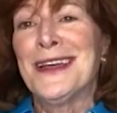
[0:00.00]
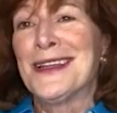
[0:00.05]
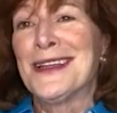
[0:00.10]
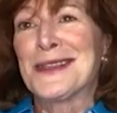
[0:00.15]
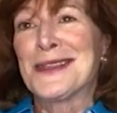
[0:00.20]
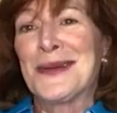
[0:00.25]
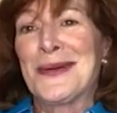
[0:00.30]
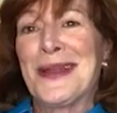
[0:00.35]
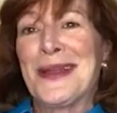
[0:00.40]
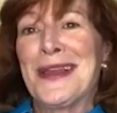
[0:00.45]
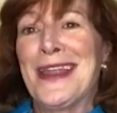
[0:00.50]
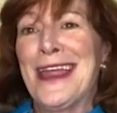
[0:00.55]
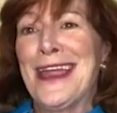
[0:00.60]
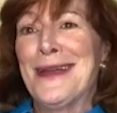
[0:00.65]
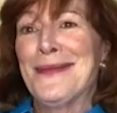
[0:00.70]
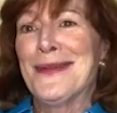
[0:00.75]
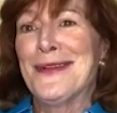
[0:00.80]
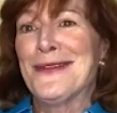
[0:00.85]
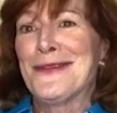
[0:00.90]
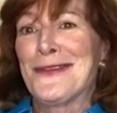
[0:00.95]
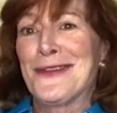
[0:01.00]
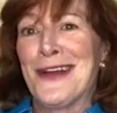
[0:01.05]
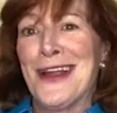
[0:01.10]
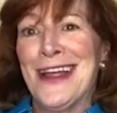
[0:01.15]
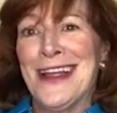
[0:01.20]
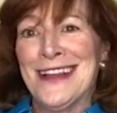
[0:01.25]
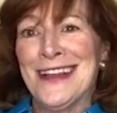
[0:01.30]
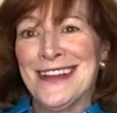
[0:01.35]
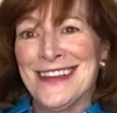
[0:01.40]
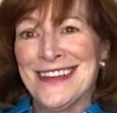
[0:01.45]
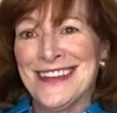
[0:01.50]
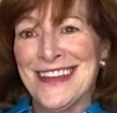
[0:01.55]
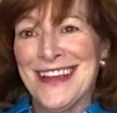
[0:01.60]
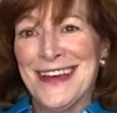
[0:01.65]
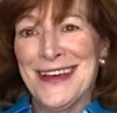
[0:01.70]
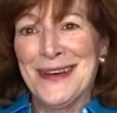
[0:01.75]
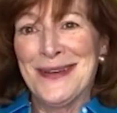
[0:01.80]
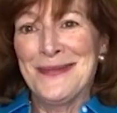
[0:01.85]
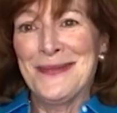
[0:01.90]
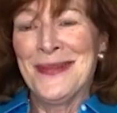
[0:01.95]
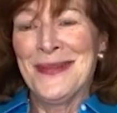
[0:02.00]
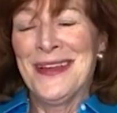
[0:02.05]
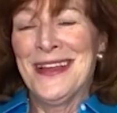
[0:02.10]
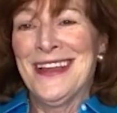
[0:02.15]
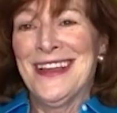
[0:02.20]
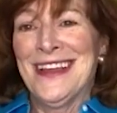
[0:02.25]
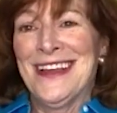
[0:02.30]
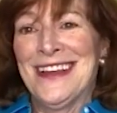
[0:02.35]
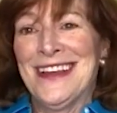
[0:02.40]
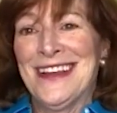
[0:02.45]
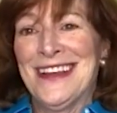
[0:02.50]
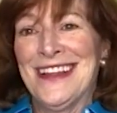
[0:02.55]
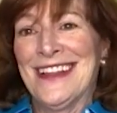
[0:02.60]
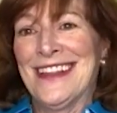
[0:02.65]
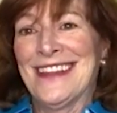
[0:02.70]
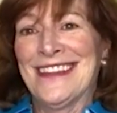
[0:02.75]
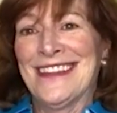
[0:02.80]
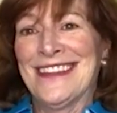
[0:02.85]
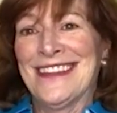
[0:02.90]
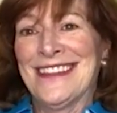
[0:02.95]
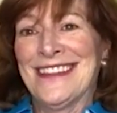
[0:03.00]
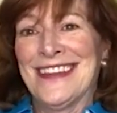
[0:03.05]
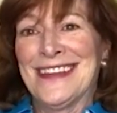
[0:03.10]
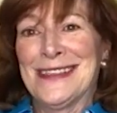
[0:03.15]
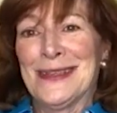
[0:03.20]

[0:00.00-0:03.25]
So a neighbor friend said